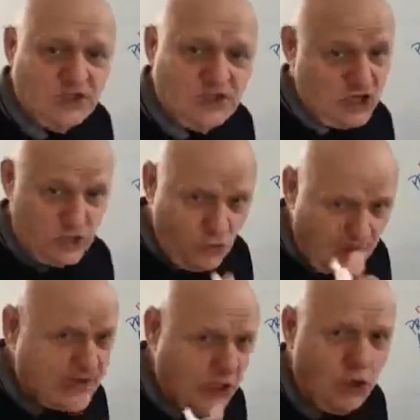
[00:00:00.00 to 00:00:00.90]
You'll make a
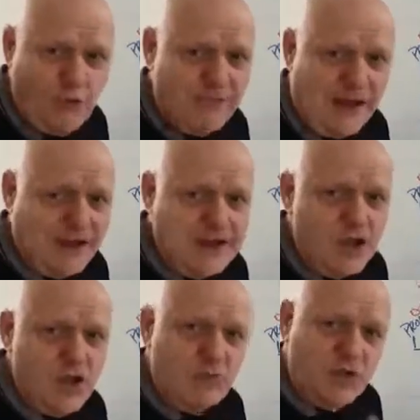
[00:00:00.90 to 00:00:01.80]
little bit of money,
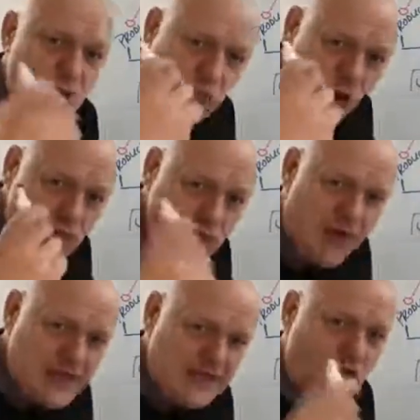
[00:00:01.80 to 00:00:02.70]
but you won't make
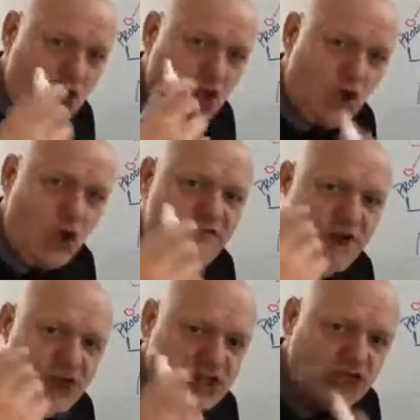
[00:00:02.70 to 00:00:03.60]

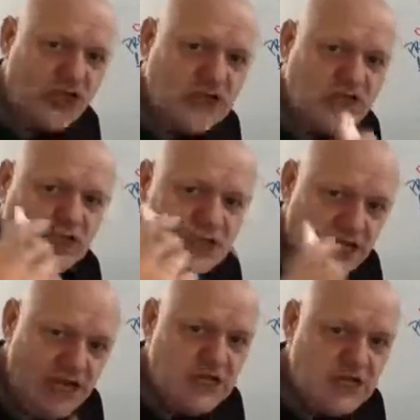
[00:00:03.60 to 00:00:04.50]
life-changing
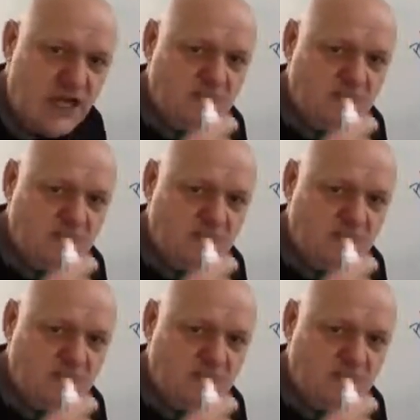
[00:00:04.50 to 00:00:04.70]
incomes.